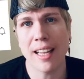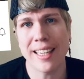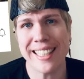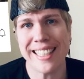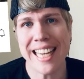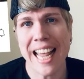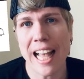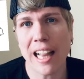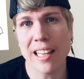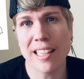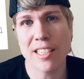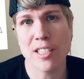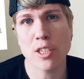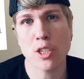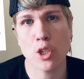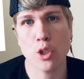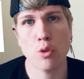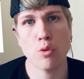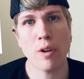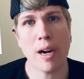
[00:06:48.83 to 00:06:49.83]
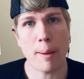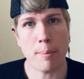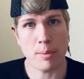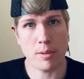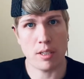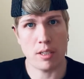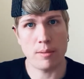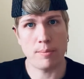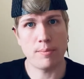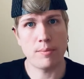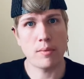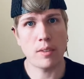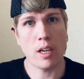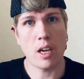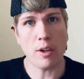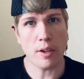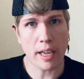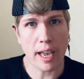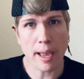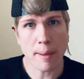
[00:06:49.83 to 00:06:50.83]
Nell's Crypt.
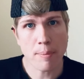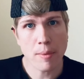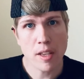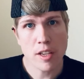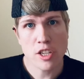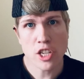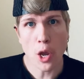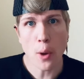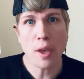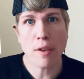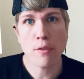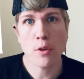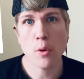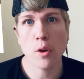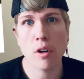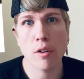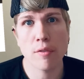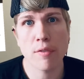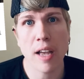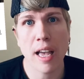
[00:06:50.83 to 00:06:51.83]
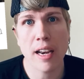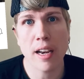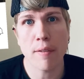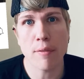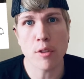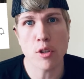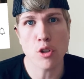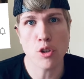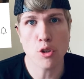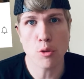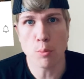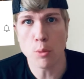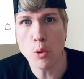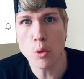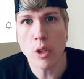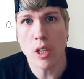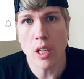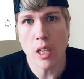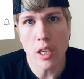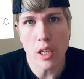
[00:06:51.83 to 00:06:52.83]
Okay, so if you are a fan of the
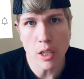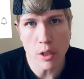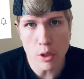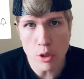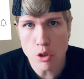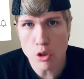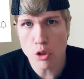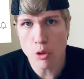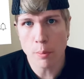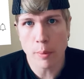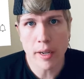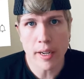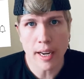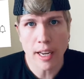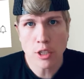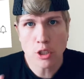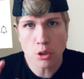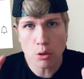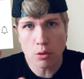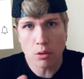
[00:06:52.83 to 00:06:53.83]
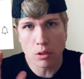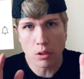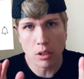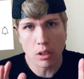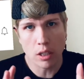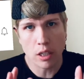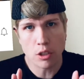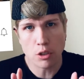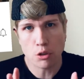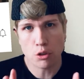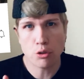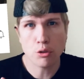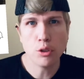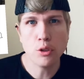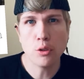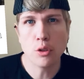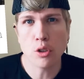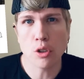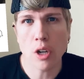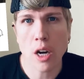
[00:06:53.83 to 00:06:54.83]
spooky, the supernatural and true
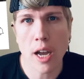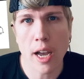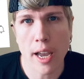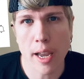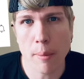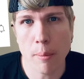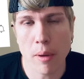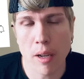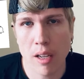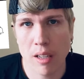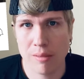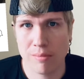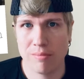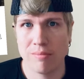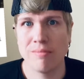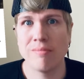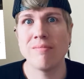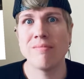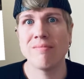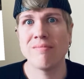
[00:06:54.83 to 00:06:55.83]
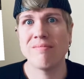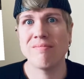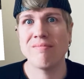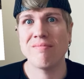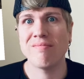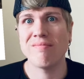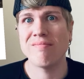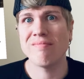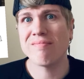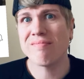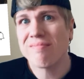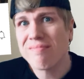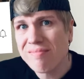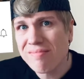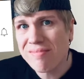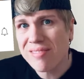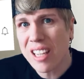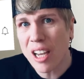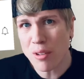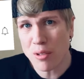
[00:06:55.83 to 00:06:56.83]
crime,
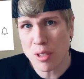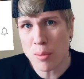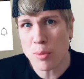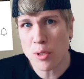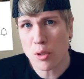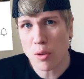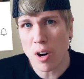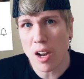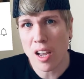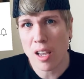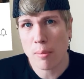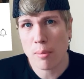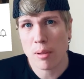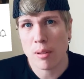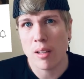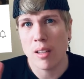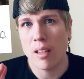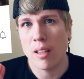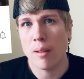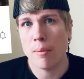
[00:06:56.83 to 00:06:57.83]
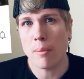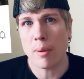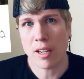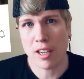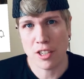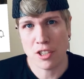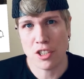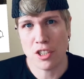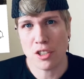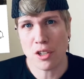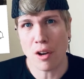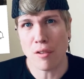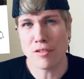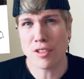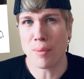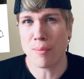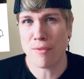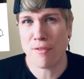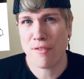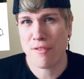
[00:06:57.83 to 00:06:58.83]
go subscribe, because she's got
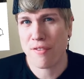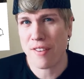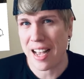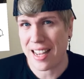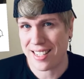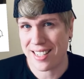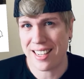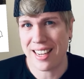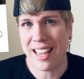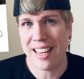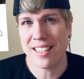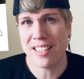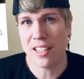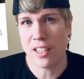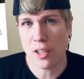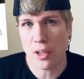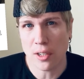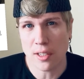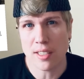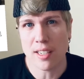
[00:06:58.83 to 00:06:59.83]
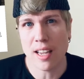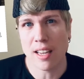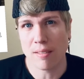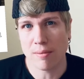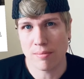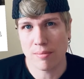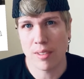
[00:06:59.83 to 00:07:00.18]
some fascinating content.